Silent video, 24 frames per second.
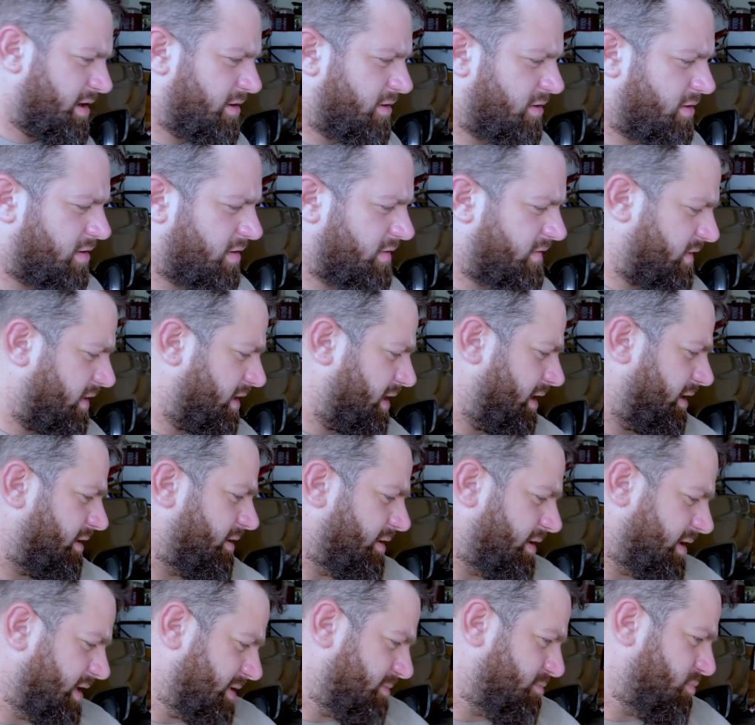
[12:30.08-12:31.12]
the alternator in
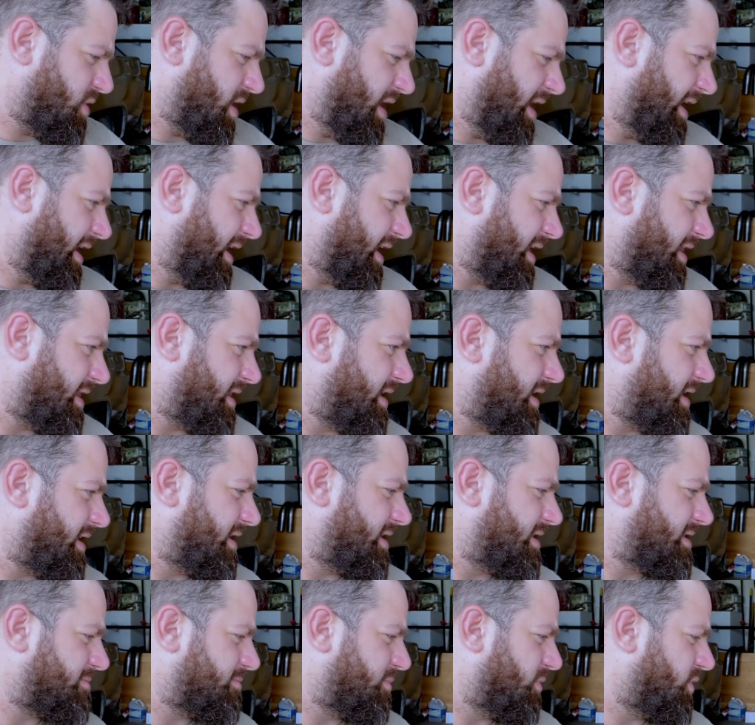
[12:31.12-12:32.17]
this bracket, I think
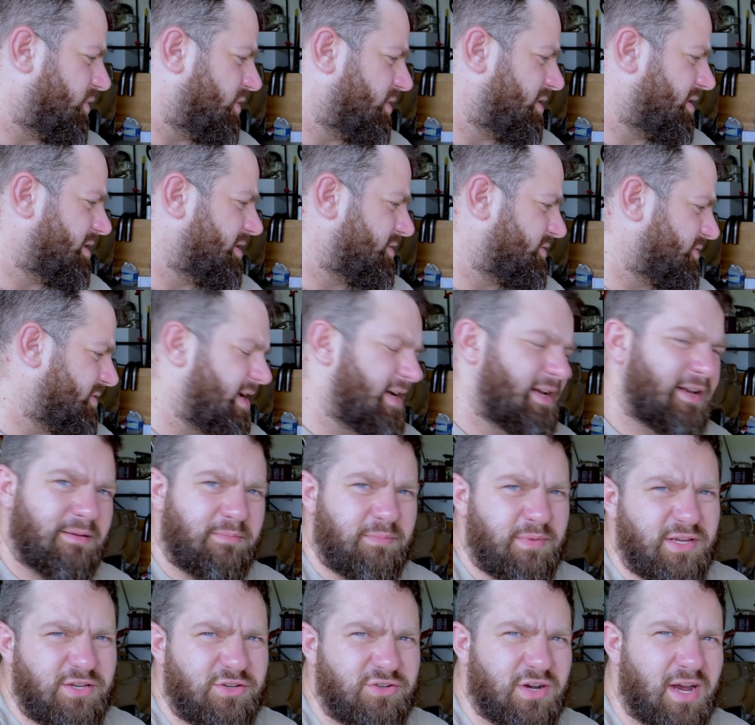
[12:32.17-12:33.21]
this motor is ready to
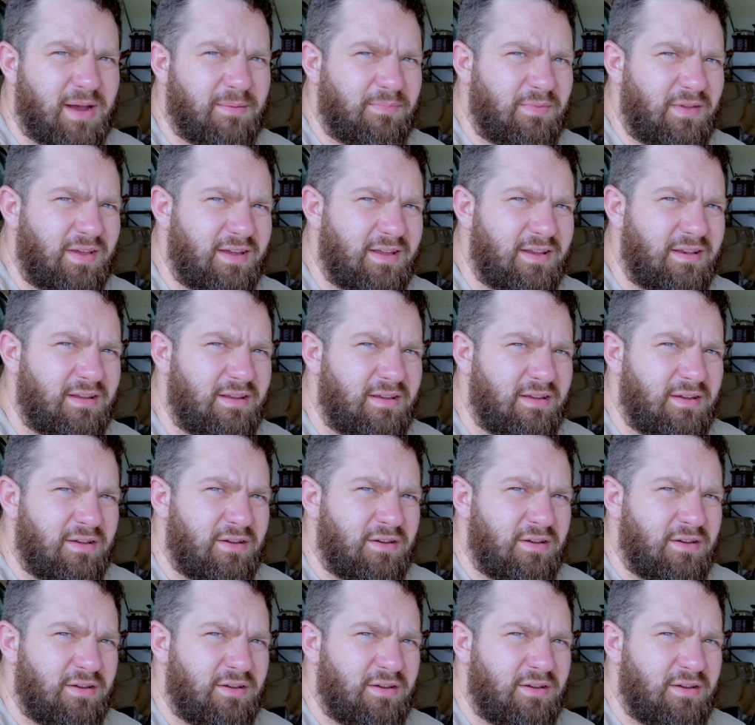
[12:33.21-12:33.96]
be dropped in.